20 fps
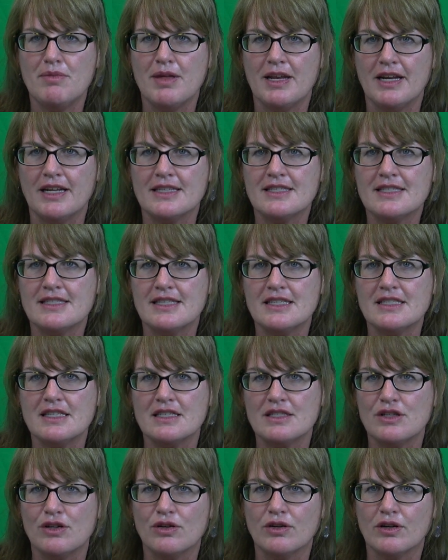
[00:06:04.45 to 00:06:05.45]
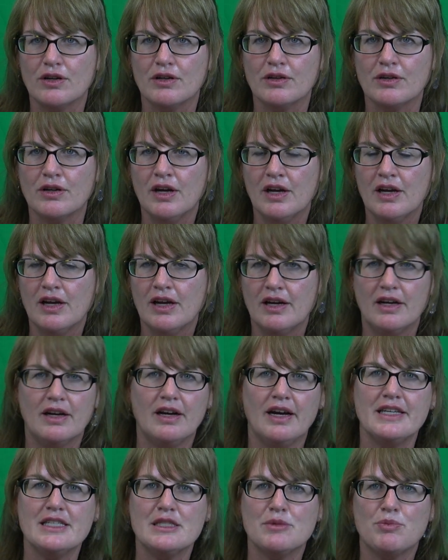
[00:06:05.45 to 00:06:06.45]
minutes. This is your
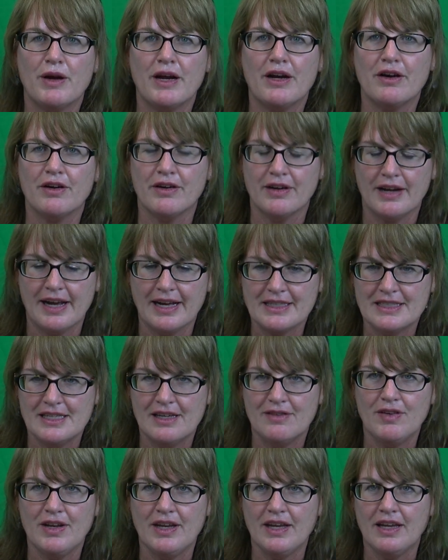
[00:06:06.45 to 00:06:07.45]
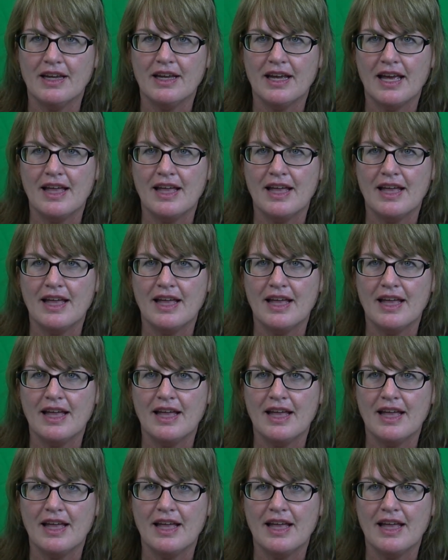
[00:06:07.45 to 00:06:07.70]
icebreaker activity.